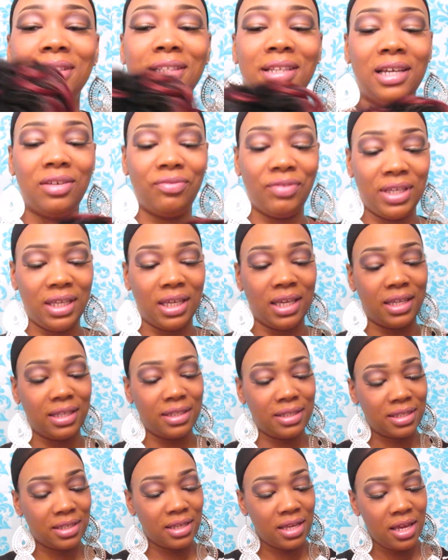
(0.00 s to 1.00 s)
Loving
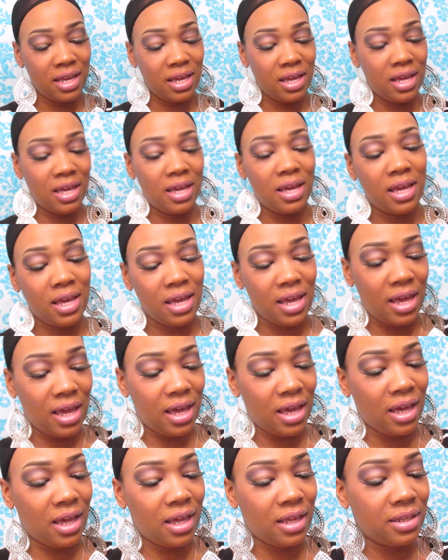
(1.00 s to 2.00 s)
it.
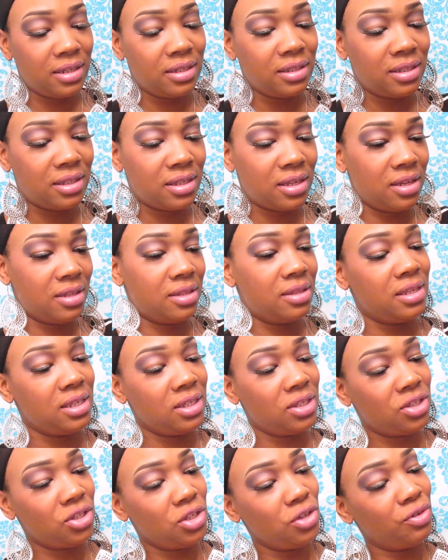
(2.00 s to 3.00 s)
And
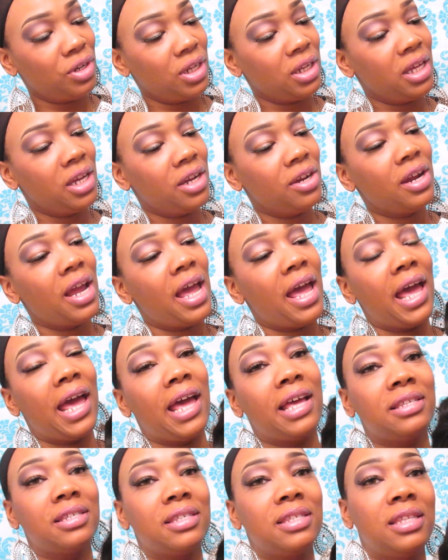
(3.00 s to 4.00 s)
this unit here
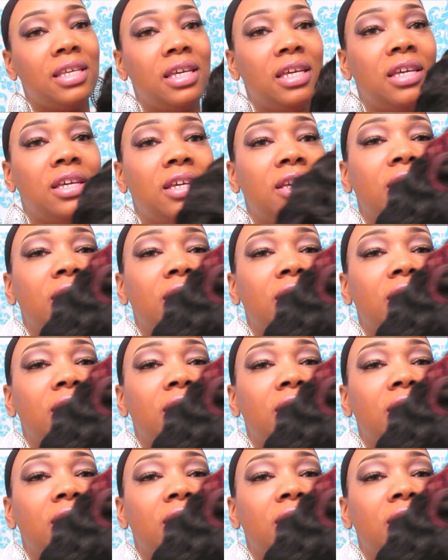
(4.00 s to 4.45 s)
has the